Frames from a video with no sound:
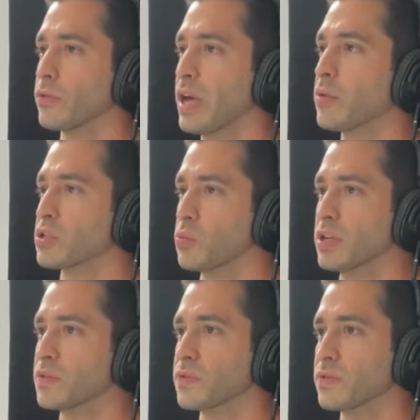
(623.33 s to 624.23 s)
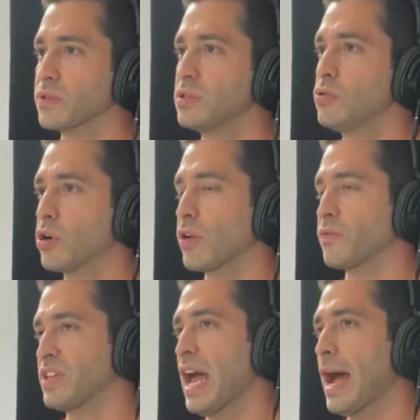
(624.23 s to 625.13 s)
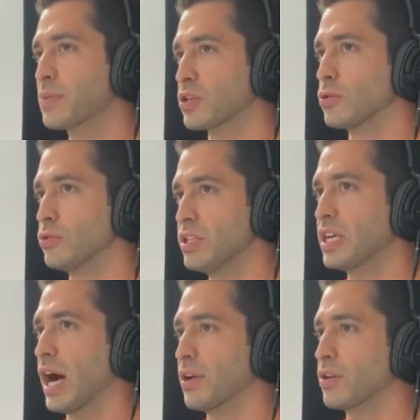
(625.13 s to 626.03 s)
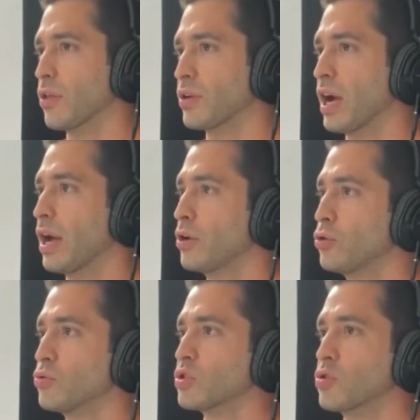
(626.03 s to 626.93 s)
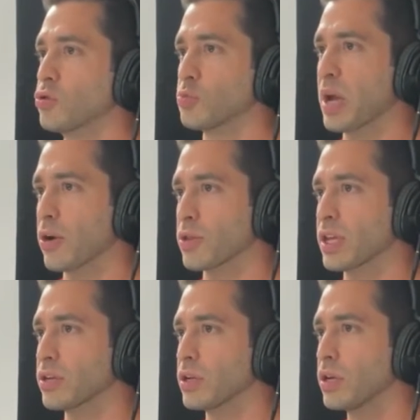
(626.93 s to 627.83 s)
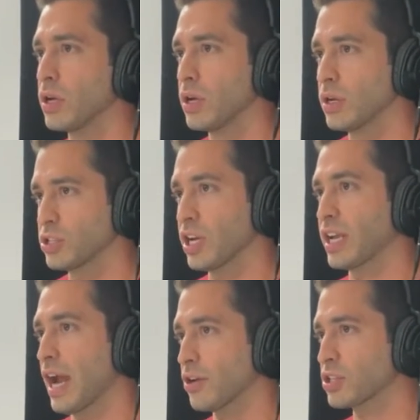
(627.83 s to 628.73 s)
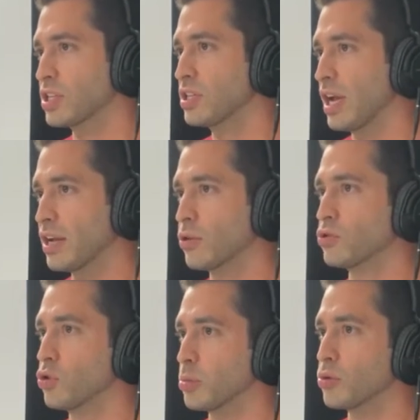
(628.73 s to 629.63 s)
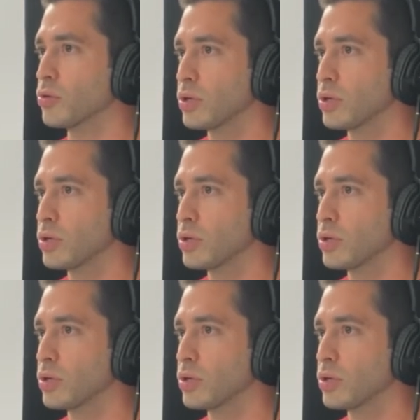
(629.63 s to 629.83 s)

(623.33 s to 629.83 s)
That was a whiff. You could have absolutely gotten another guy who's better than Jankowski and Odubel.